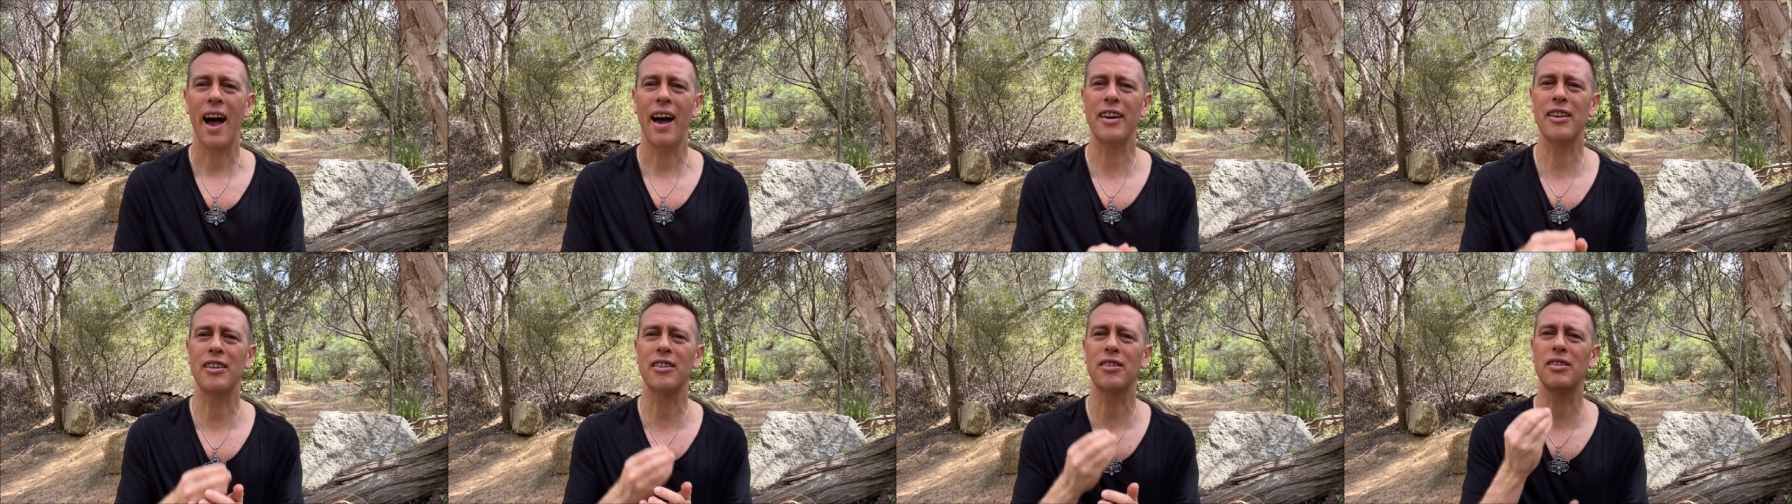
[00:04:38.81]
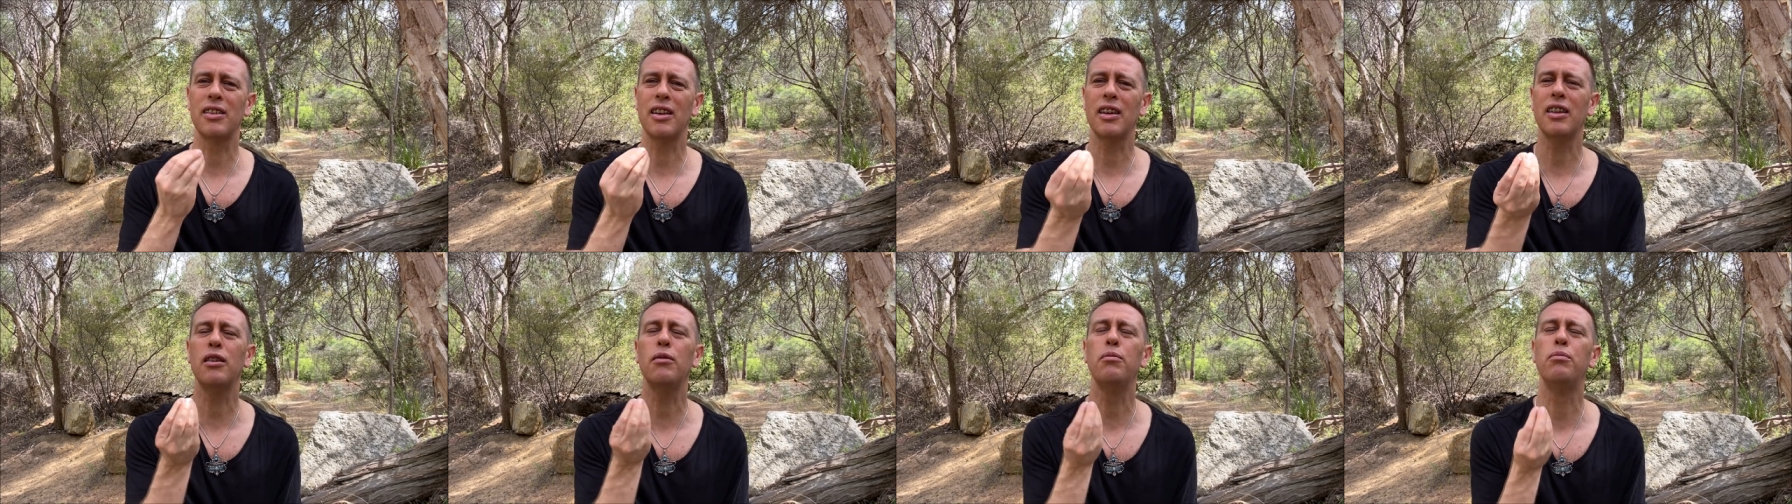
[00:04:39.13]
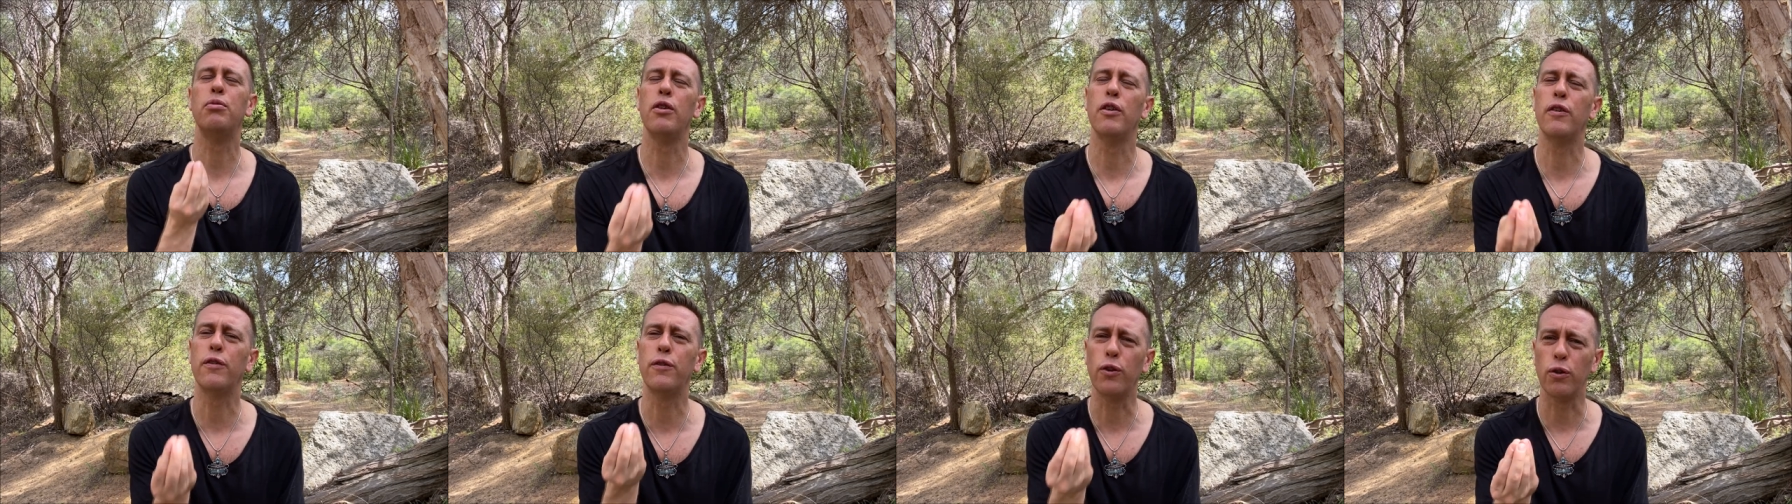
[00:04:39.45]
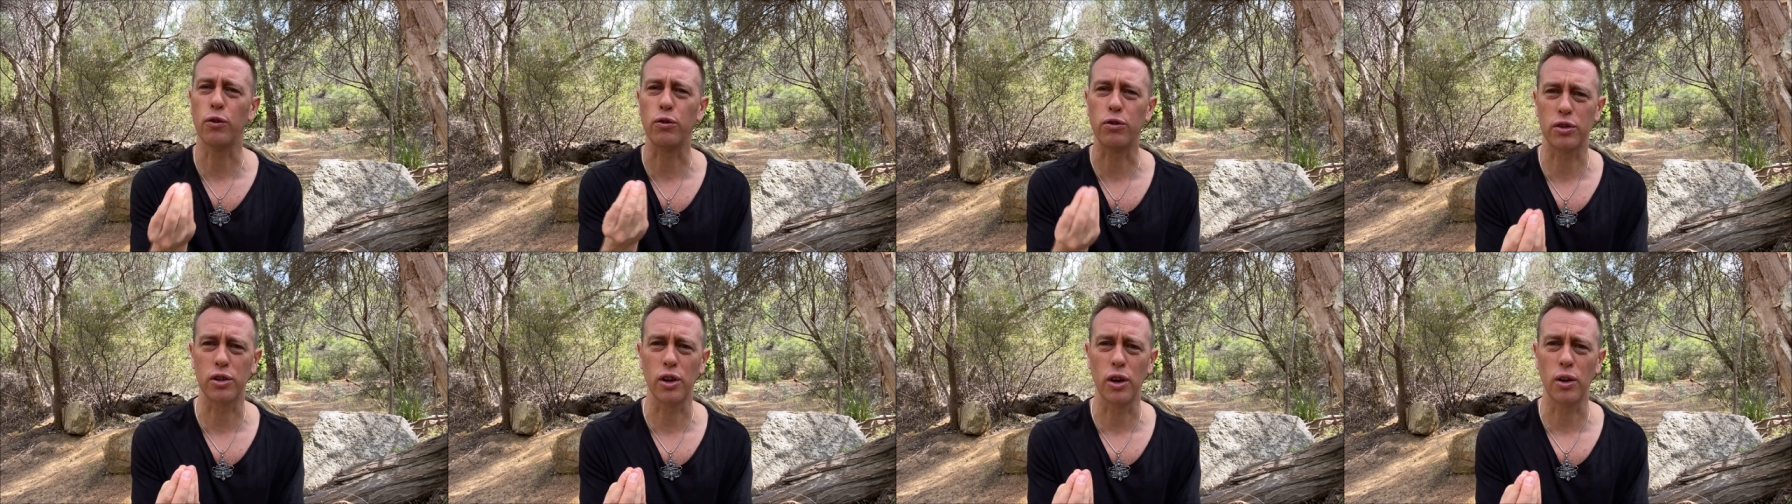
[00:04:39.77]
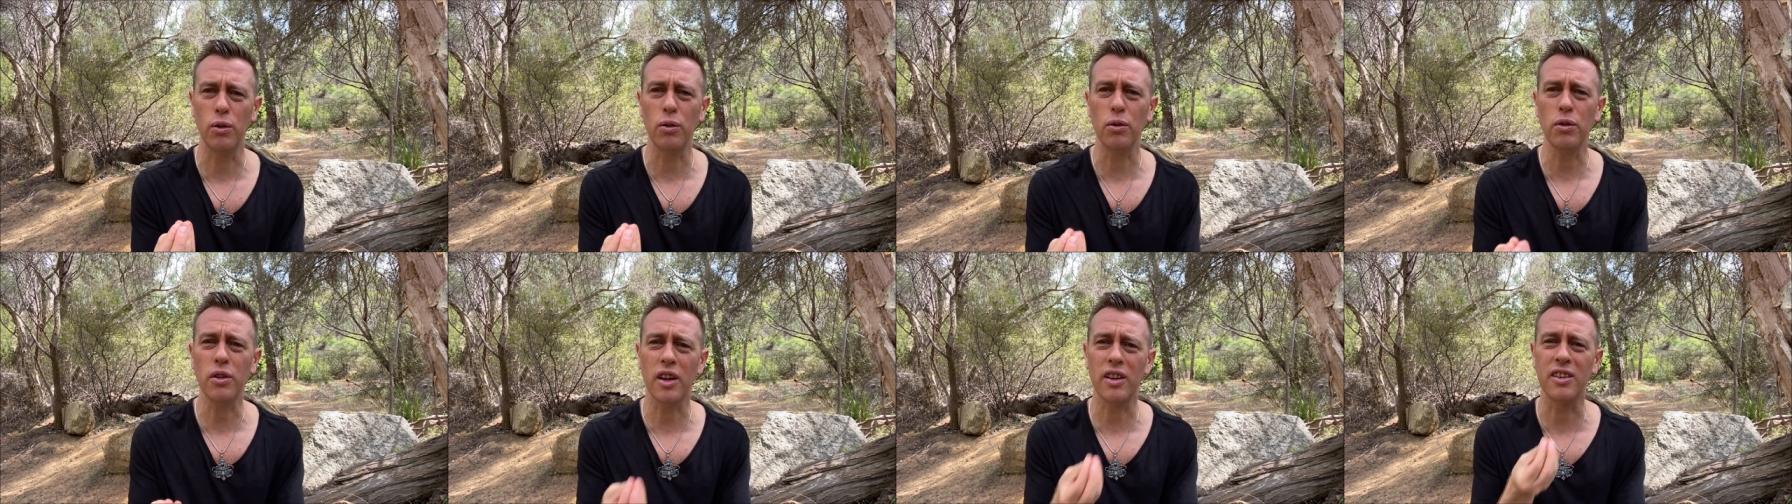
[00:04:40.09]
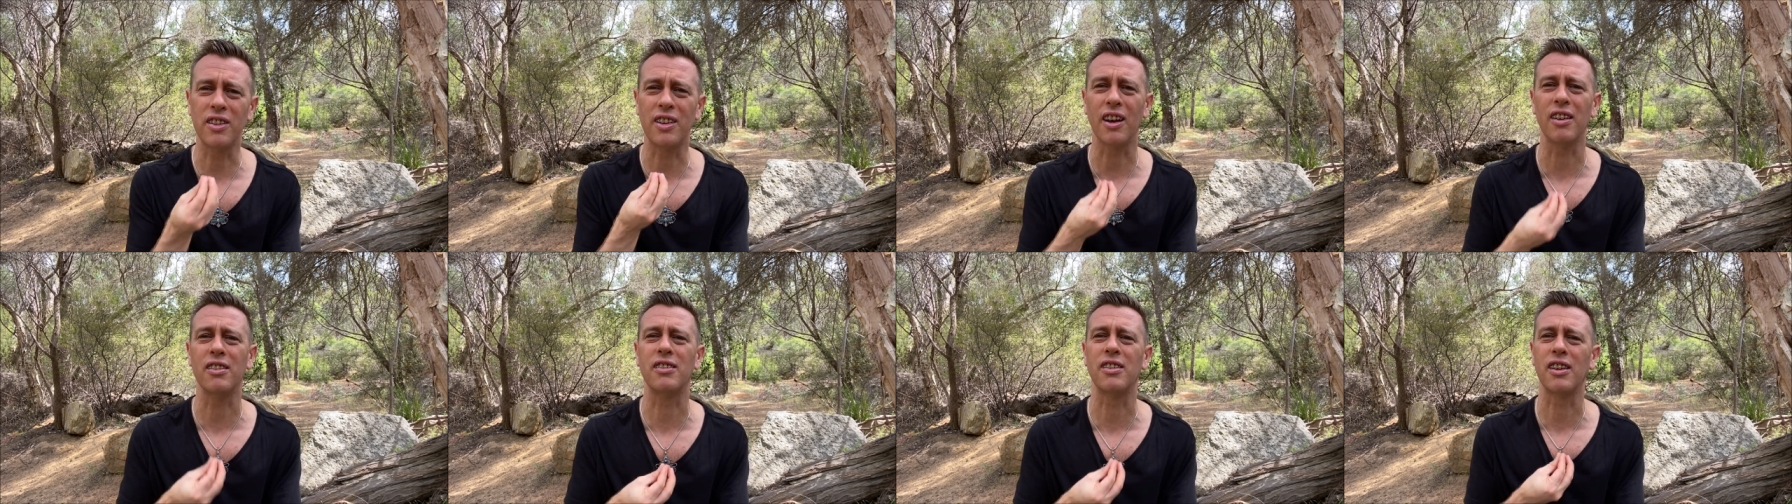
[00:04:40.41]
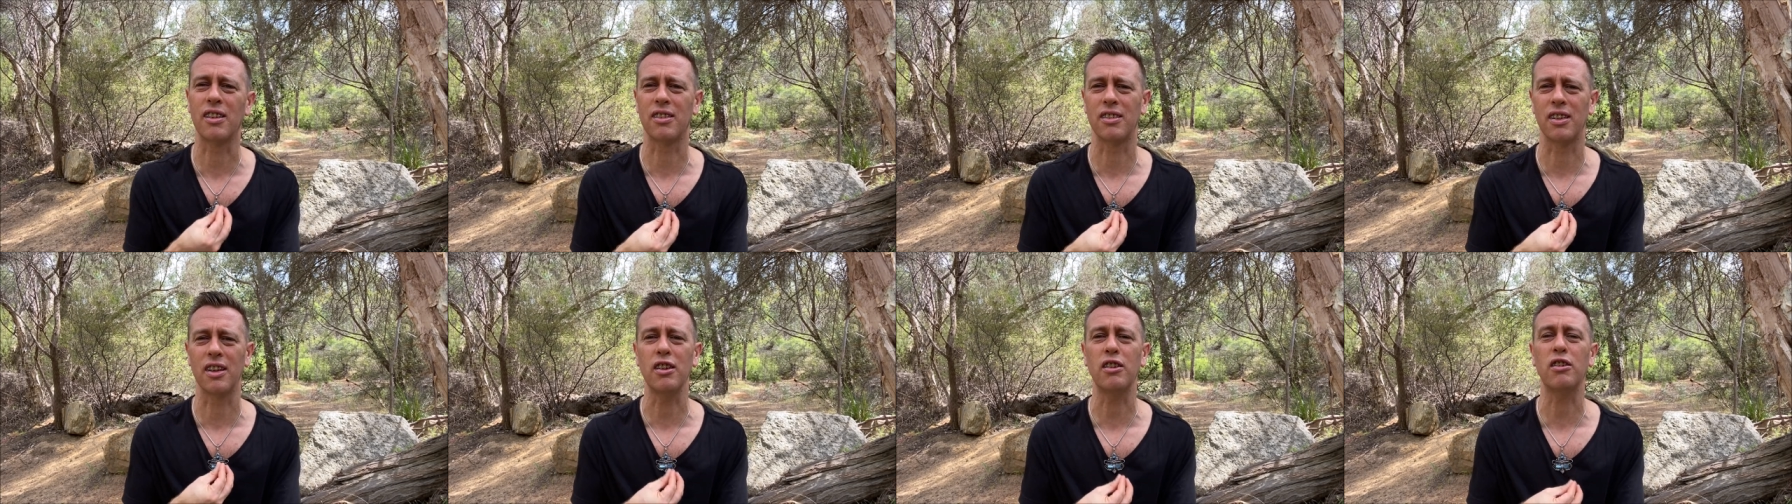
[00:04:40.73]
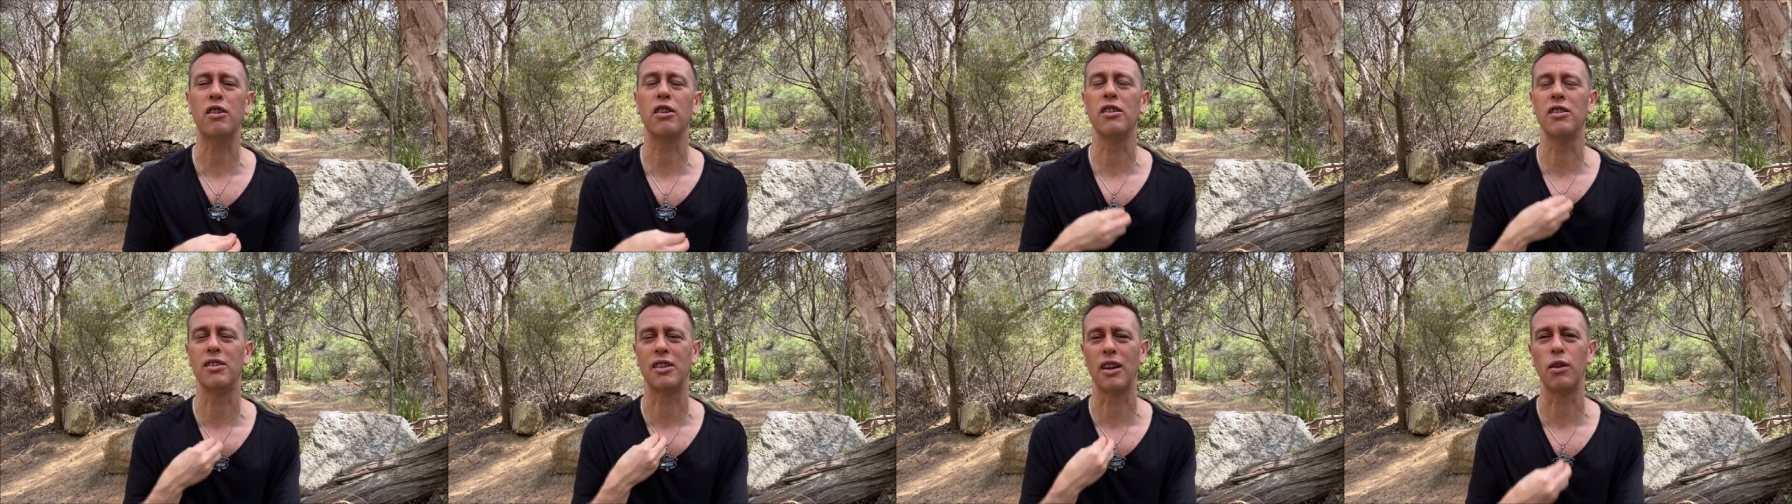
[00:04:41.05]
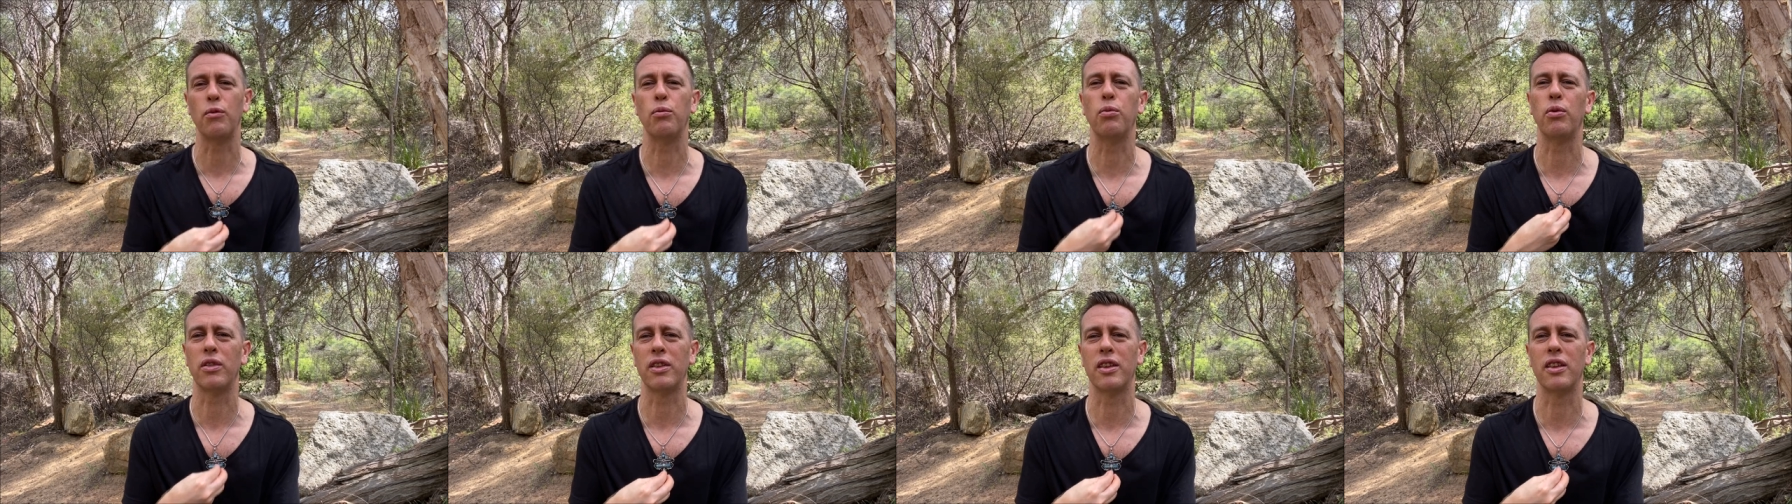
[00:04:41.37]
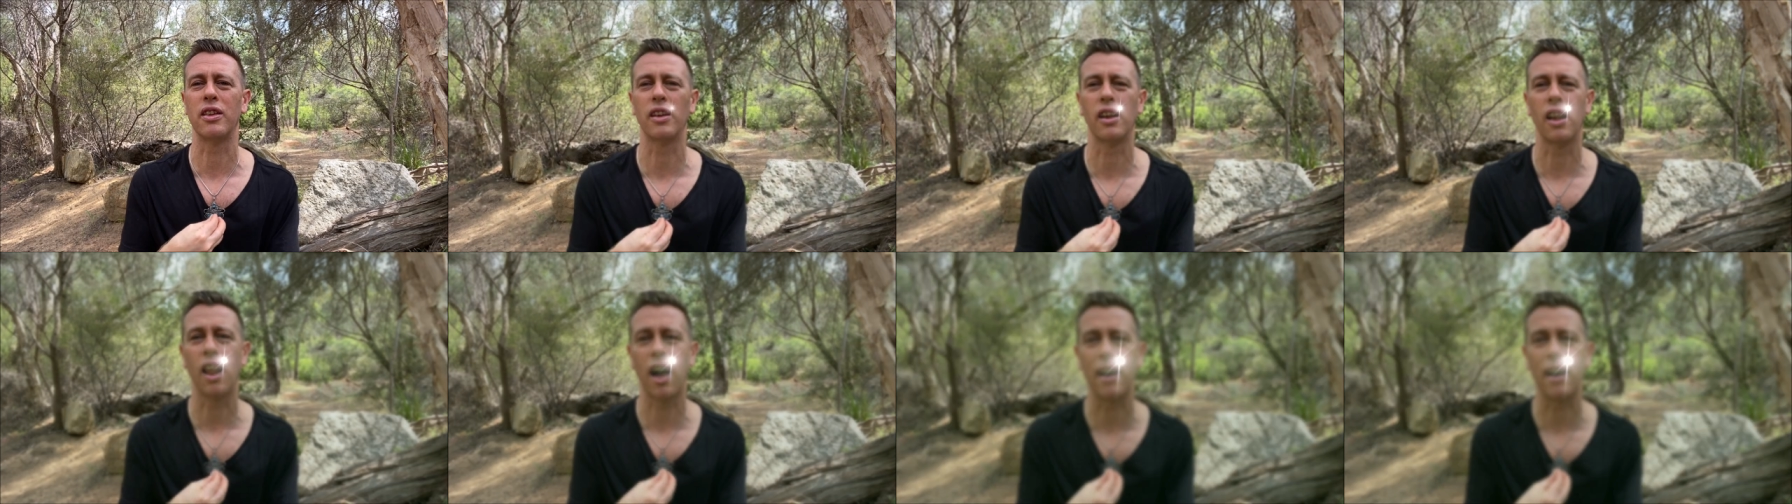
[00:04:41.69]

and to see the beautiful soul that does exist deep within the